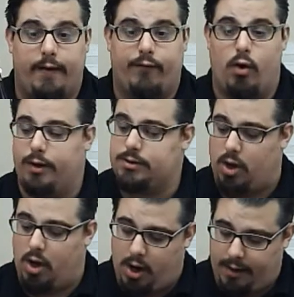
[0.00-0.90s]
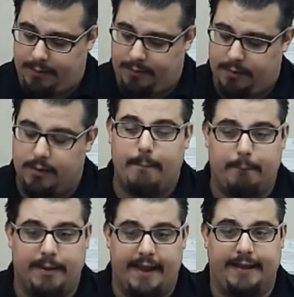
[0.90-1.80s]
focus on
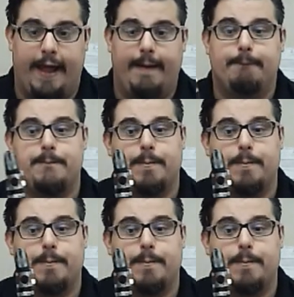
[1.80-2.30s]
playing that.